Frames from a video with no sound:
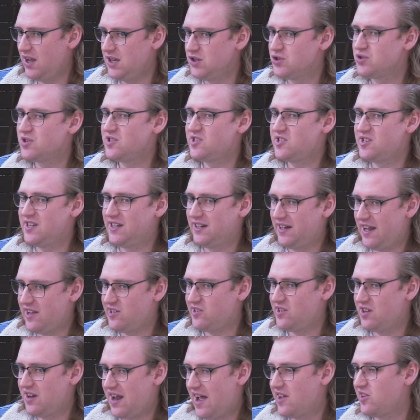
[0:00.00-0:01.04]
interesting
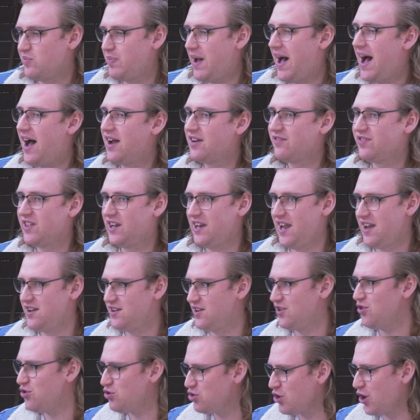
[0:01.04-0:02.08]
lesson as part of the
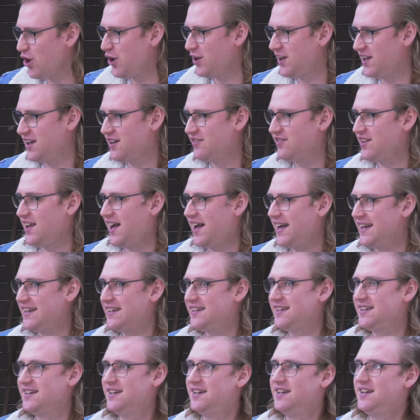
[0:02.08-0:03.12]
London journey of like
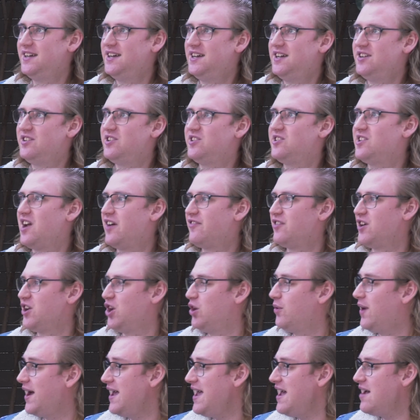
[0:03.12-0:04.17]
discovering
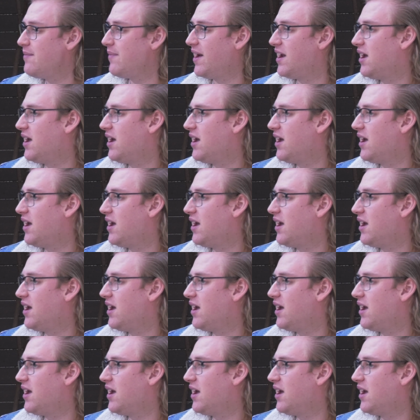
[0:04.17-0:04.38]
who I am.